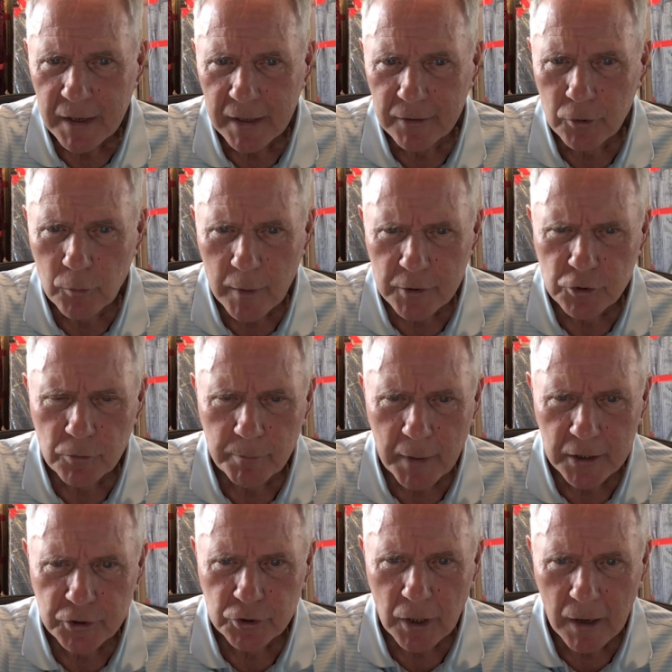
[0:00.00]
and the Congressional
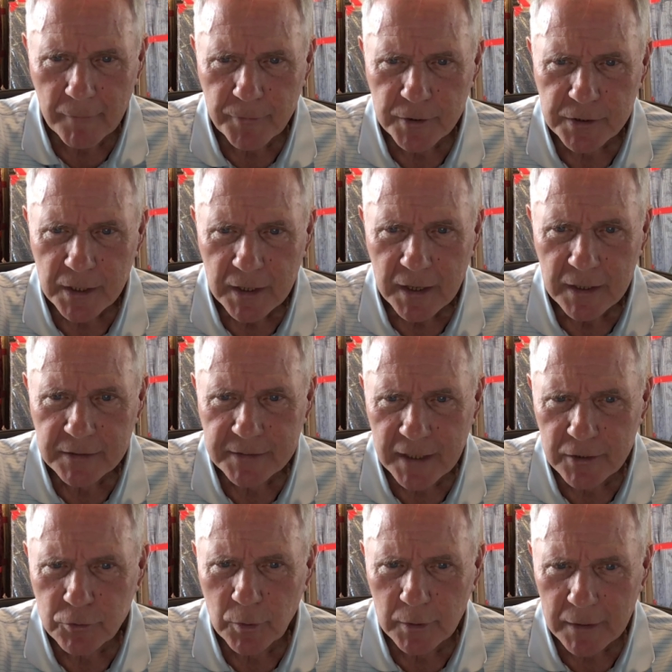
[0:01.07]
Budget Office has
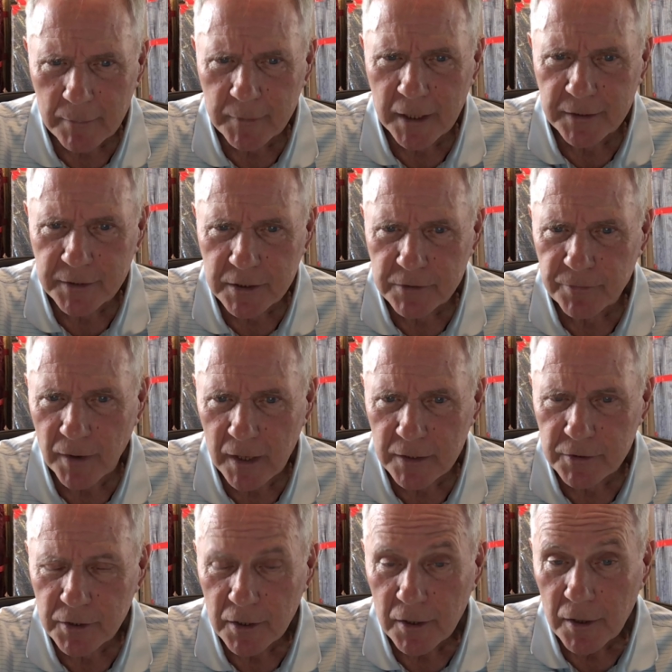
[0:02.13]
said to eliminate these
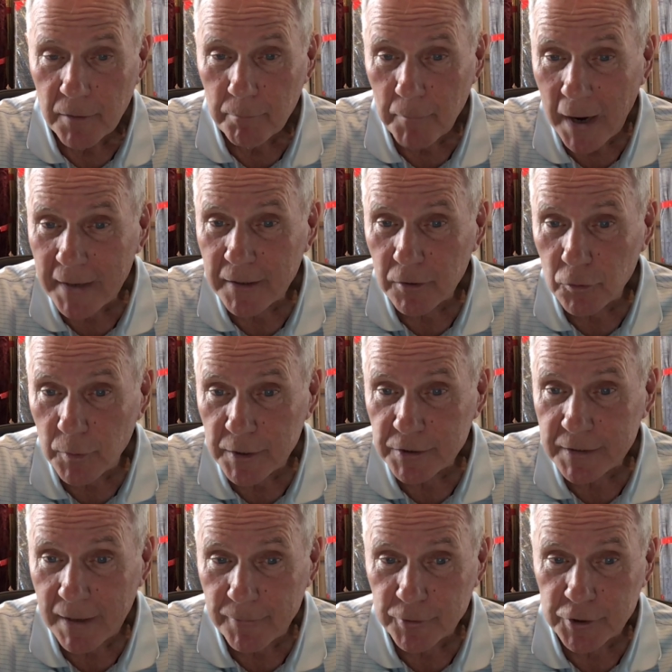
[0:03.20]
funds might increase
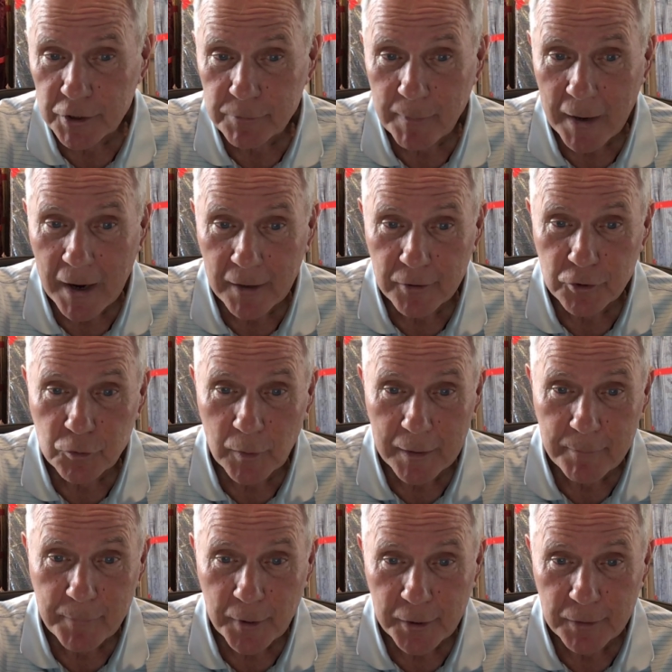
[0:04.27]
deficits by
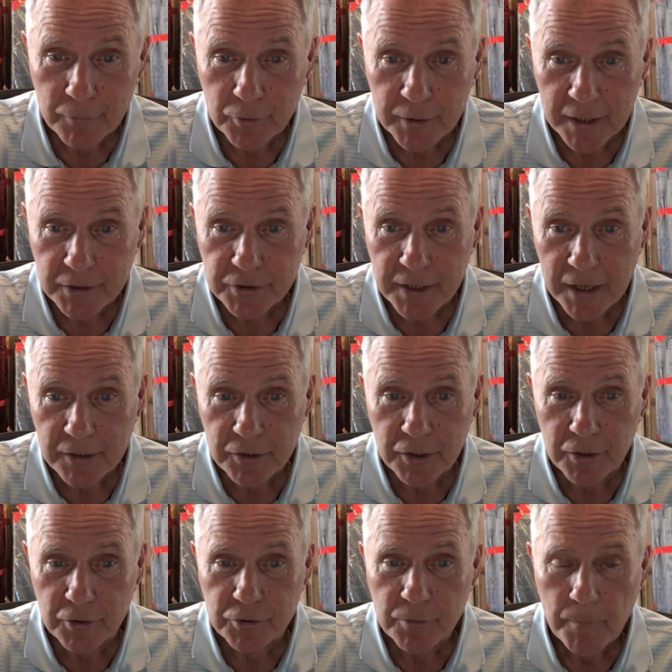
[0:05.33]
$120 billion over the next 10
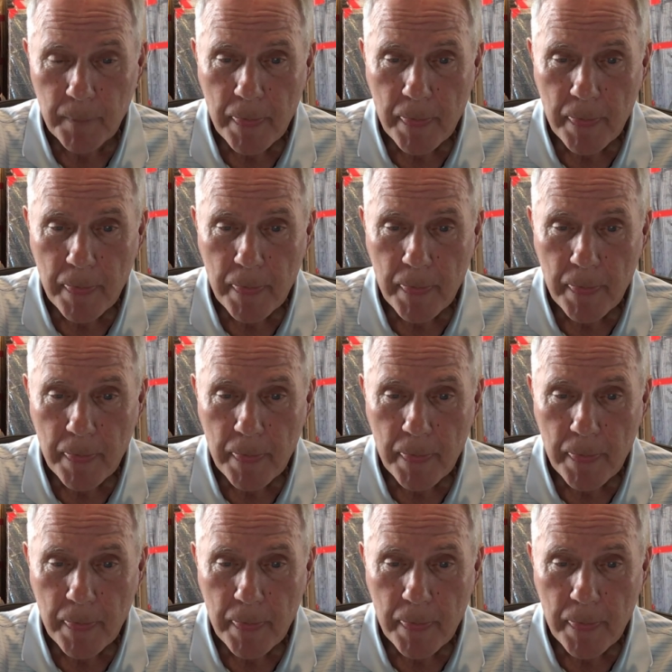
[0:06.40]
years.